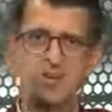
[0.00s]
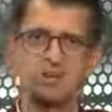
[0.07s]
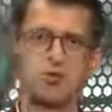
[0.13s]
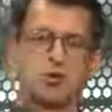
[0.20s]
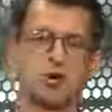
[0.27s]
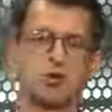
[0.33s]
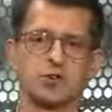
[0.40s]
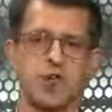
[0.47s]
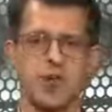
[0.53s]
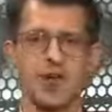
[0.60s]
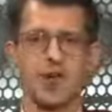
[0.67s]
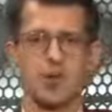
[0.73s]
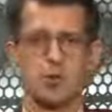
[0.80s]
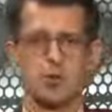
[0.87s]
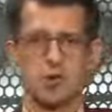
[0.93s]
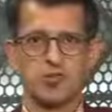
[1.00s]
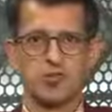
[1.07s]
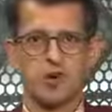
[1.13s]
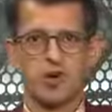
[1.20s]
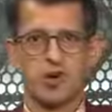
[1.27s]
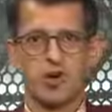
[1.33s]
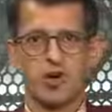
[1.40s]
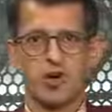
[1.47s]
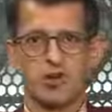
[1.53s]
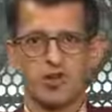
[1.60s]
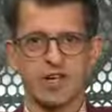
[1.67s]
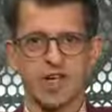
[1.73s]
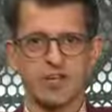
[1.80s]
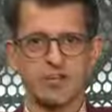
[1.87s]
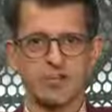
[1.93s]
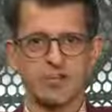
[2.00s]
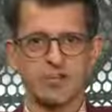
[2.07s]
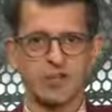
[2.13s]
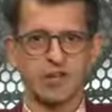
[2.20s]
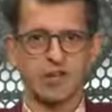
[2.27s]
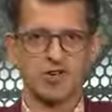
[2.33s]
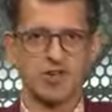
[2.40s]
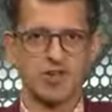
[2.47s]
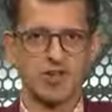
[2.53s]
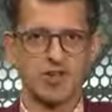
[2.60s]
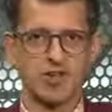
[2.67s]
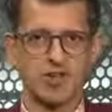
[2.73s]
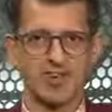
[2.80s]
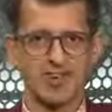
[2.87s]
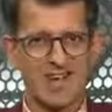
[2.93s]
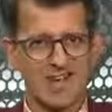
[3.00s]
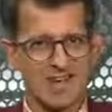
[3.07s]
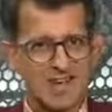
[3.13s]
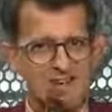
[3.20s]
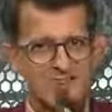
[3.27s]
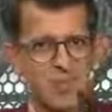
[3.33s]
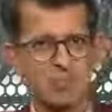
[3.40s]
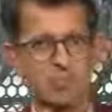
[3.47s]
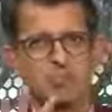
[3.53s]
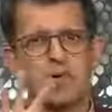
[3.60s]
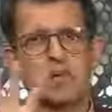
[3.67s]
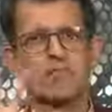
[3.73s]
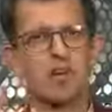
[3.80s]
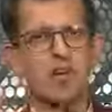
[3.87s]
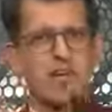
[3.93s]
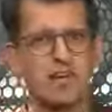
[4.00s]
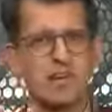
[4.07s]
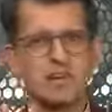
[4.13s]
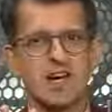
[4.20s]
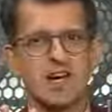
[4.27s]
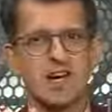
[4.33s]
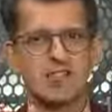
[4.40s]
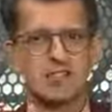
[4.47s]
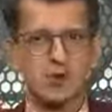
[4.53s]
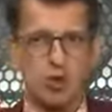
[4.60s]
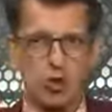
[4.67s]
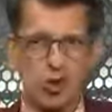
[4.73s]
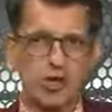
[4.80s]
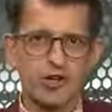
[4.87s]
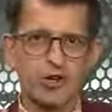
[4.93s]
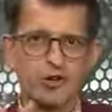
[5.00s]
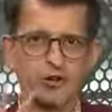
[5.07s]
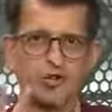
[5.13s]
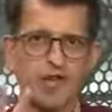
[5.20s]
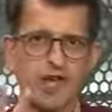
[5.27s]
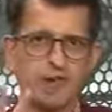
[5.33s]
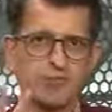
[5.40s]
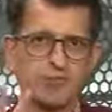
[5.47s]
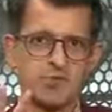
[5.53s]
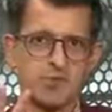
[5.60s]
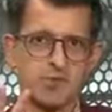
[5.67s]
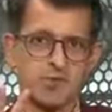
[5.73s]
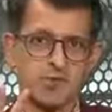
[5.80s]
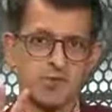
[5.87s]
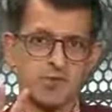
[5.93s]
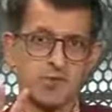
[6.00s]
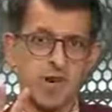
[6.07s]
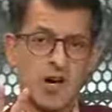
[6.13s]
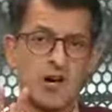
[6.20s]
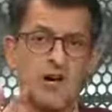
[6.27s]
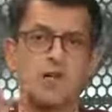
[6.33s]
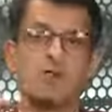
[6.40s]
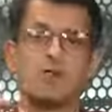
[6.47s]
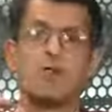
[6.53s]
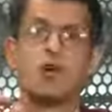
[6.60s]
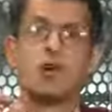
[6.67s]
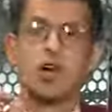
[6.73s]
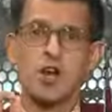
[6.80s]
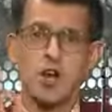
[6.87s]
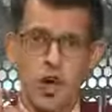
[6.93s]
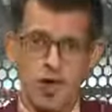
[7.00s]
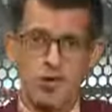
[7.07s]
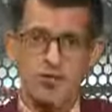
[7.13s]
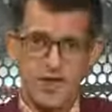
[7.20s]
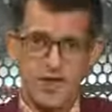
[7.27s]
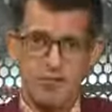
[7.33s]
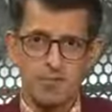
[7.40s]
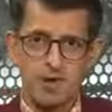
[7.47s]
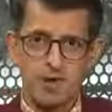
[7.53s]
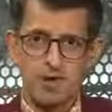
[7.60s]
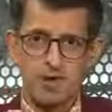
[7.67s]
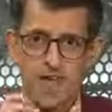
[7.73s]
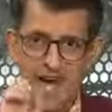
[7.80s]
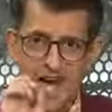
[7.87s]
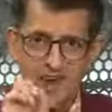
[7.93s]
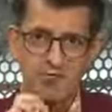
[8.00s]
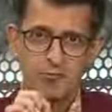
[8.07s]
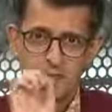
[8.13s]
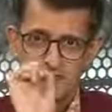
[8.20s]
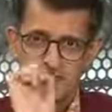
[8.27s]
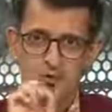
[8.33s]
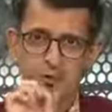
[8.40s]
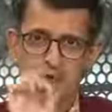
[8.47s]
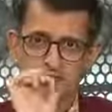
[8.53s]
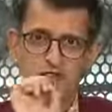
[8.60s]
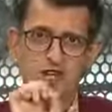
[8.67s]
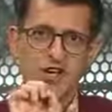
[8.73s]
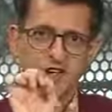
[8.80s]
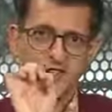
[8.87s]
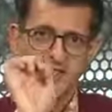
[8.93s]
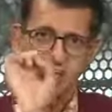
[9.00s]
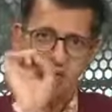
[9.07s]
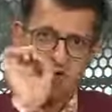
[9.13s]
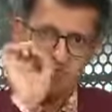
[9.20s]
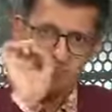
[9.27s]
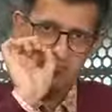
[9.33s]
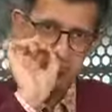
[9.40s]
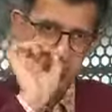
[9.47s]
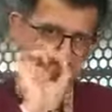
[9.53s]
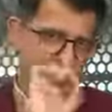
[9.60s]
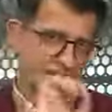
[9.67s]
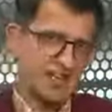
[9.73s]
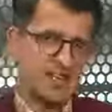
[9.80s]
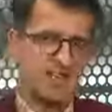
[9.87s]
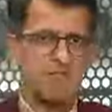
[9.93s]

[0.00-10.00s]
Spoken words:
of you out there would have already got the answer, because there is a bit of a hint if you look at those names, because for a lot of them they have been associated with a particular